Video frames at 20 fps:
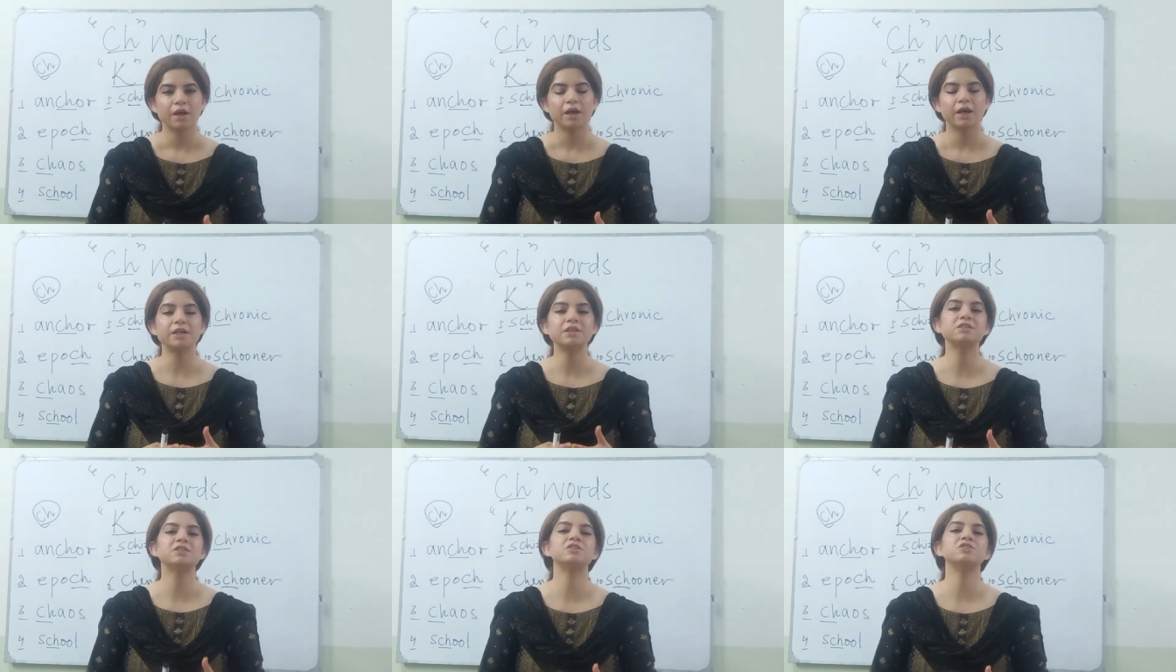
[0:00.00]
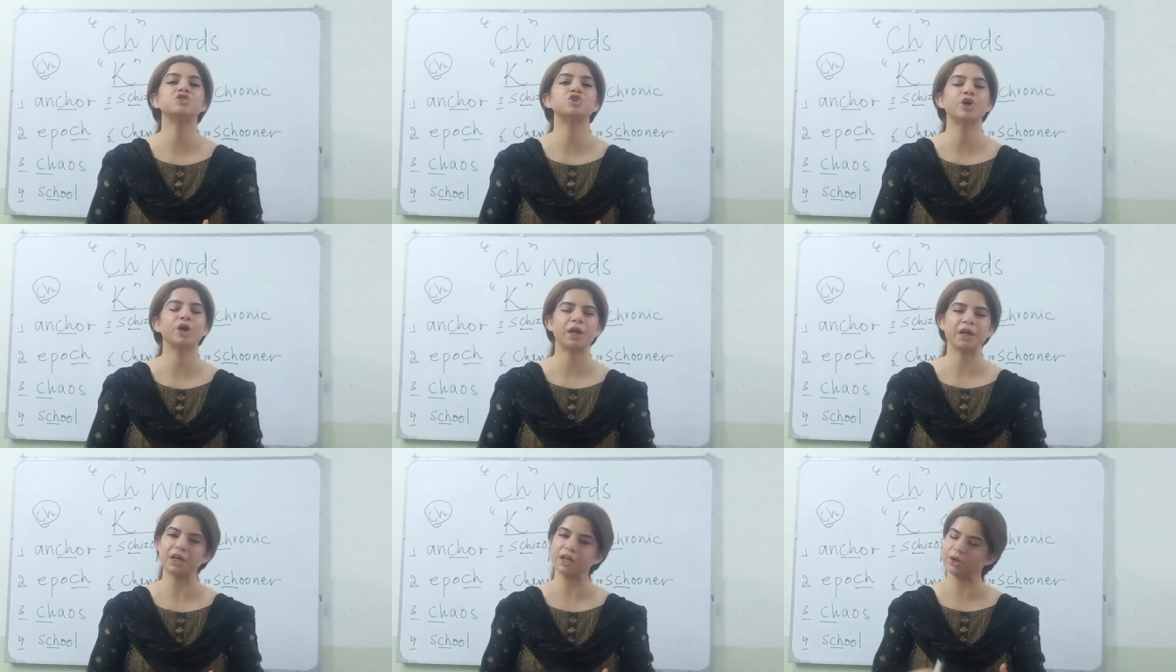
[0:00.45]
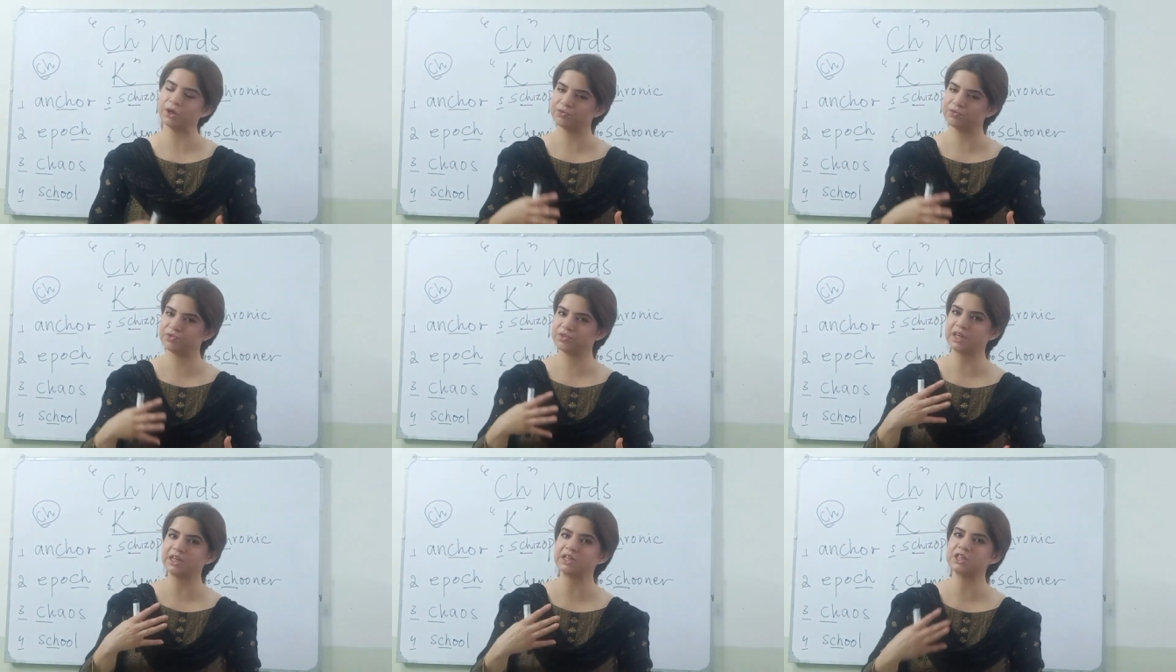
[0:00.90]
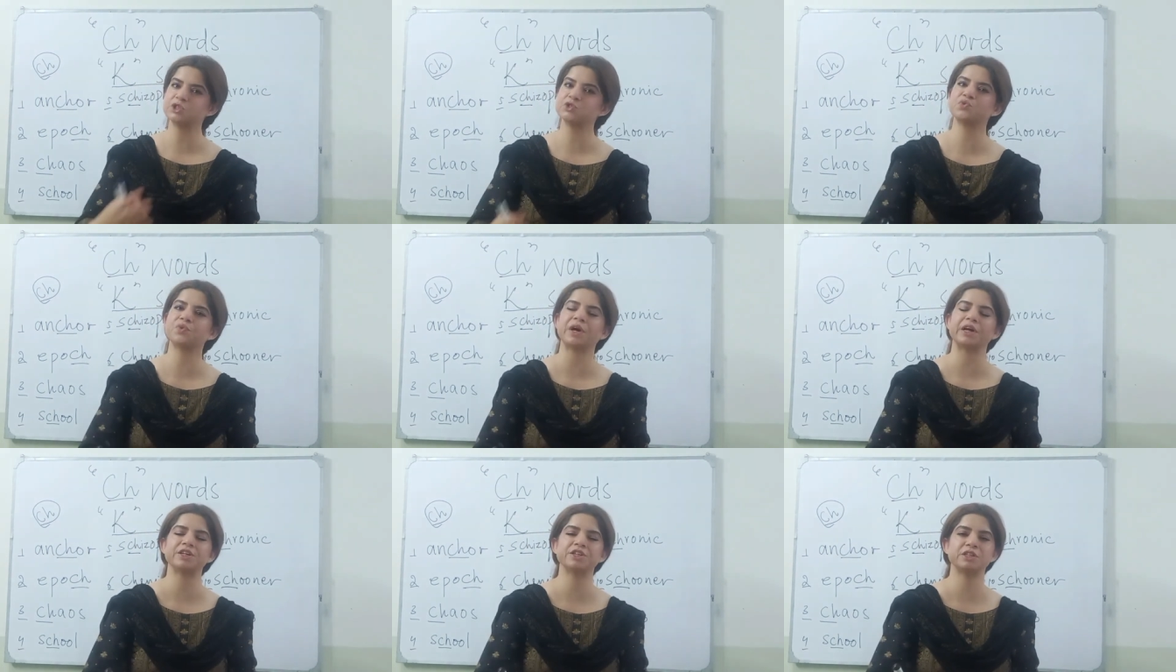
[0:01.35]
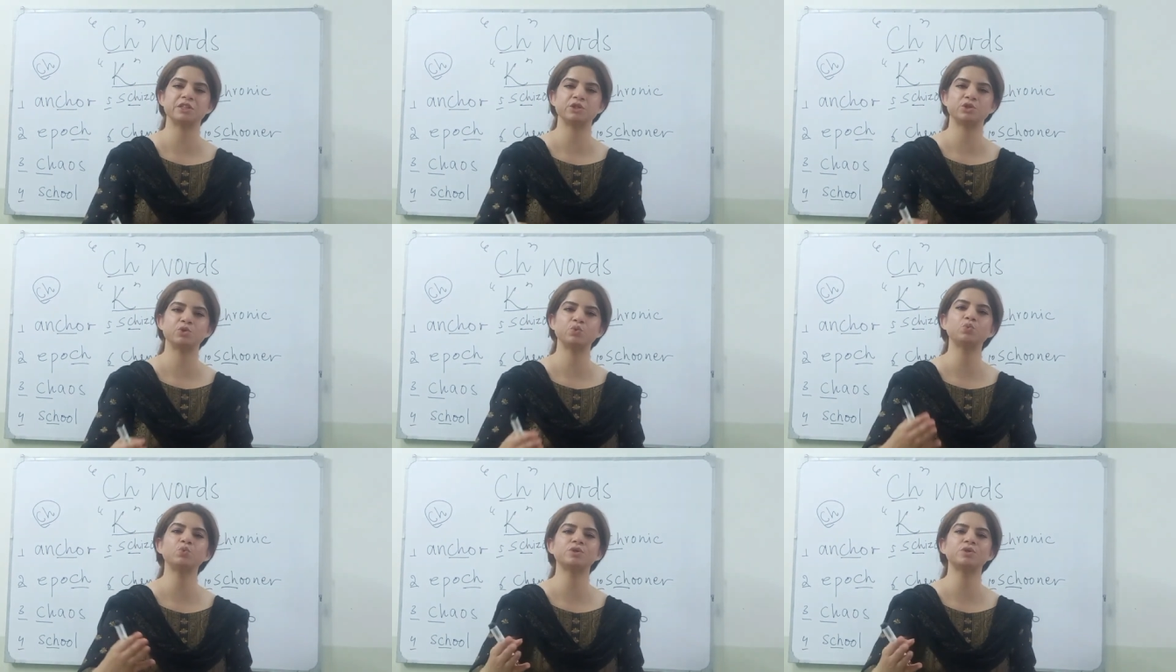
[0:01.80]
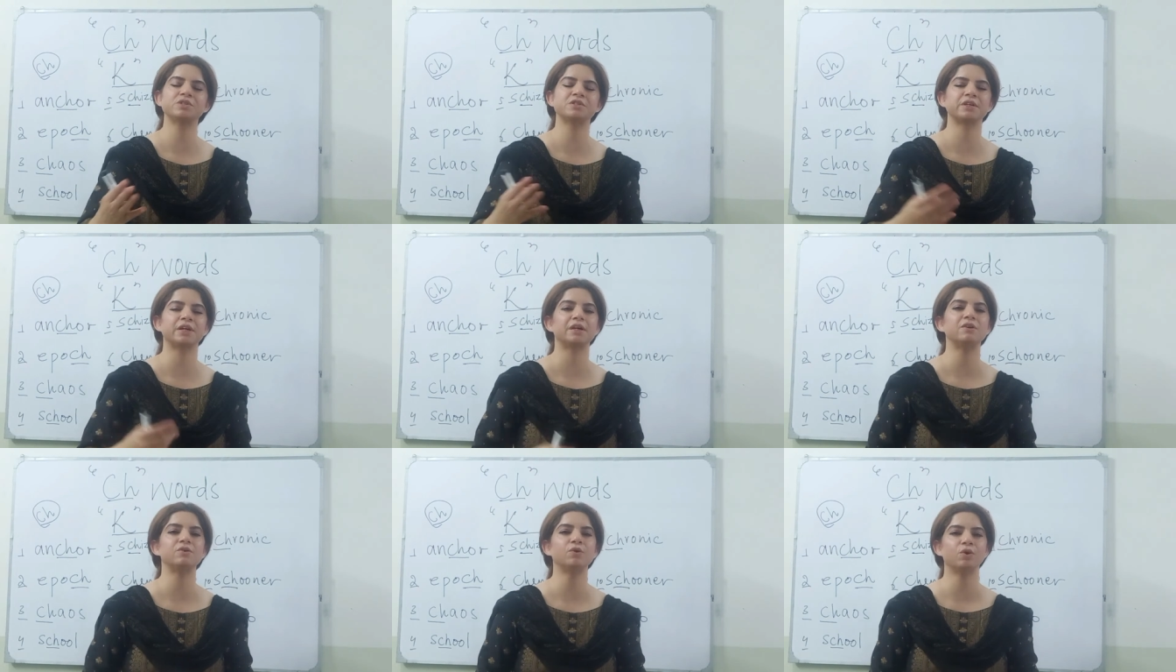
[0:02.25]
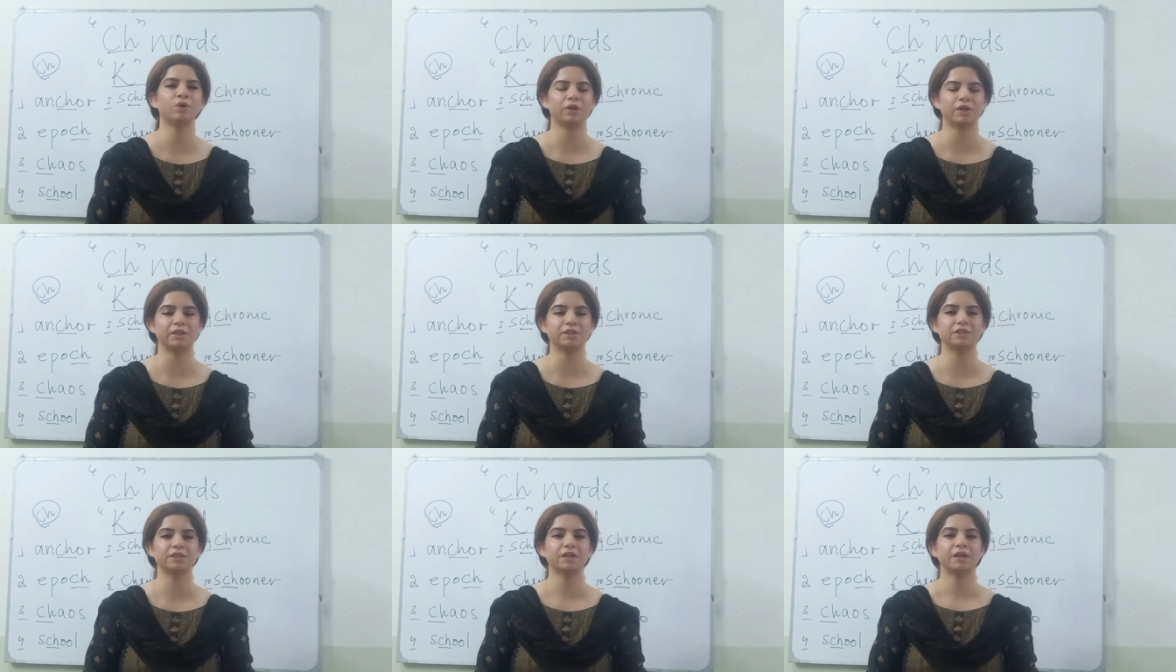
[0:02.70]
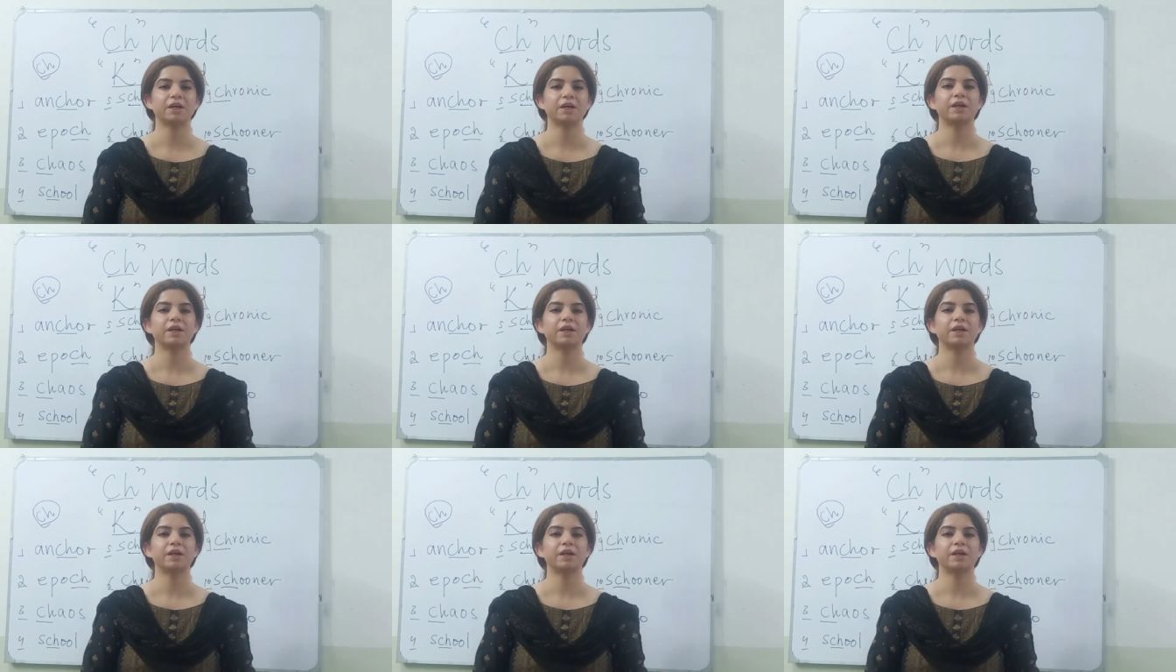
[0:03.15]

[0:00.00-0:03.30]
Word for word: it's a journey of satisfaction towards that knowledge.